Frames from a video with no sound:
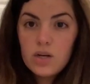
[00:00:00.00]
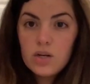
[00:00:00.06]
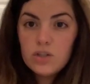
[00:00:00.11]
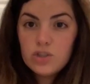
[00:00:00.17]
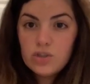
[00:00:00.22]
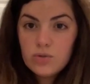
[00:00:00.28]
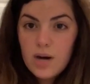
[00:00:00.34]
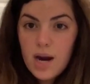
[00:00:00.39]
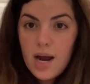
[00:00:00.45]
to
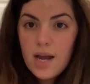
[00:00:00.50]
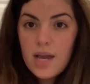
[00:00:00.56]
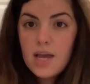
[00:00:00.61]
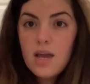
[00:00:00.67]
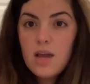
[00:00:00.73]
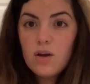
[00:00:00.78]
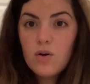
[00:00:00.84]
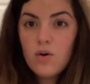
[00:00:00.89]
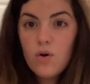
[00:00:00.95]
dry
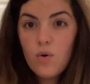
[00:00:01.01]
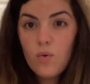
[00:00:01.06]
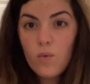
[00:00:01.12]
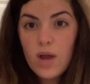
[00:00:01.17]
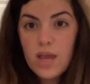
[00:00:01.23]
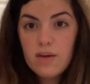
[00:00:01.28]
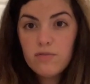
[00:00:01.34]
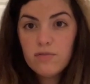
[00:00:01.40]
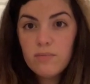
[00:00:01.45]
and go
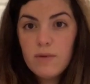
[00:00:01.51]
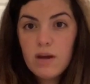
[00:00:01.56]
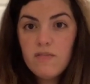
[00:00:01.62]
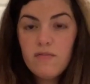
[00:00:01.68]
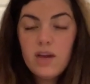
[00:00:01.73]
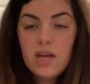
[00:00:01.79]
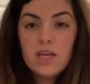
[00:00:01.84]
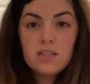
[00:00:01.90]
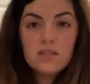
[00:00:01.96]
away from my
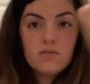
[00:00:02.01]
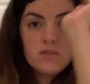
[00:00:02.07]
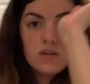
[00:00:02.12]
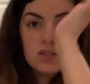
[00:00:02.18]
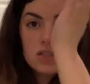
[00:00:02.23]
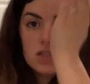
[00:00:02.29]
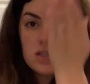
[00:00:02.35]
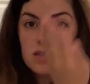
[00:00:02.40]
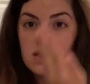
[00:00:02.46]
face
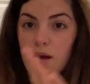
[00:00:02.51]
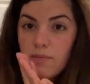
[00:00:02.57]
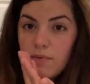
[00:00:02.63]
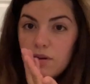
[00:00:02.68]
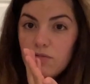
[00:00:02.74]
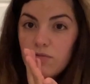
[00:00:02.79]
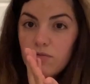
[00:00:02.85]
versus coming